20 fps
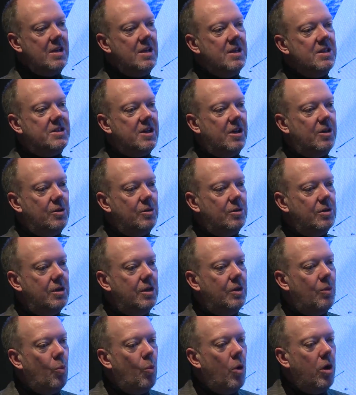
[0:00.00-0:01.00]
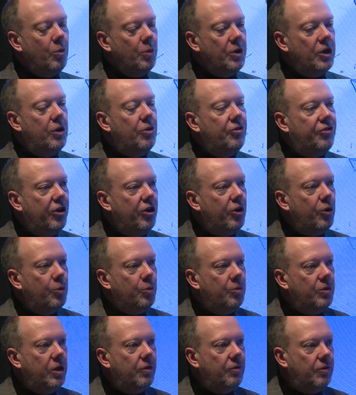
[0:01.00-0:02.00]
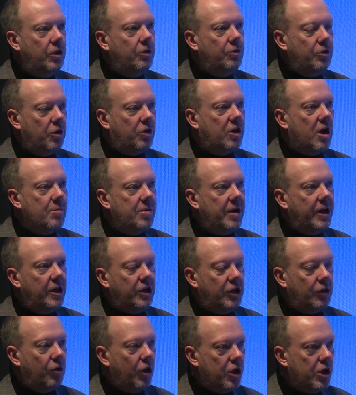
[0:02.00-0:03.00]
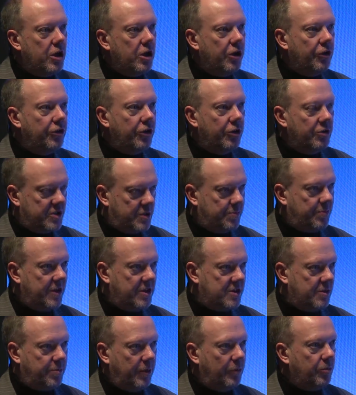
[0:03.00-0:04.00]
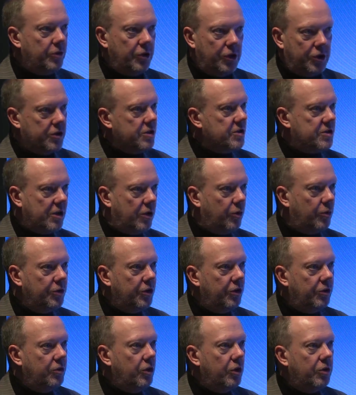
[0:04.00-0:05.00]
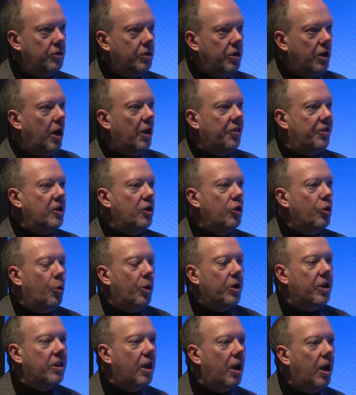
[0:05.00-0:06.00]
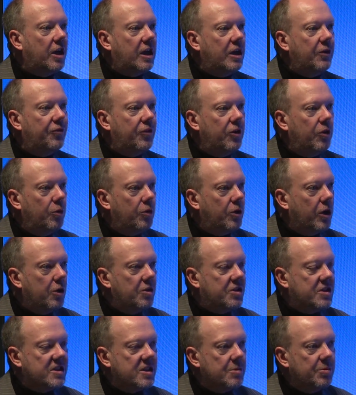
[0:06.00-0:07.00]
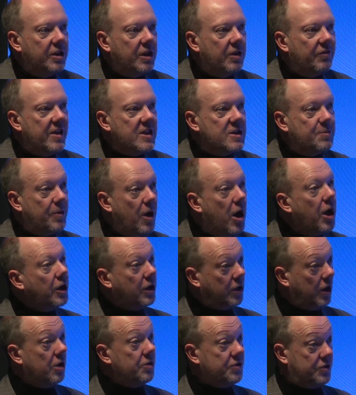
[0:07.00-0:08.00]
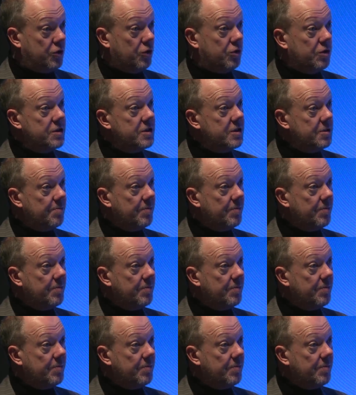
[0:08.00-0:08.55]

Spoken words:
So what will you do? You come here, you learn, you speak to people, you consult. I think you're one of the lucky few who go to some of the events behind closed doors.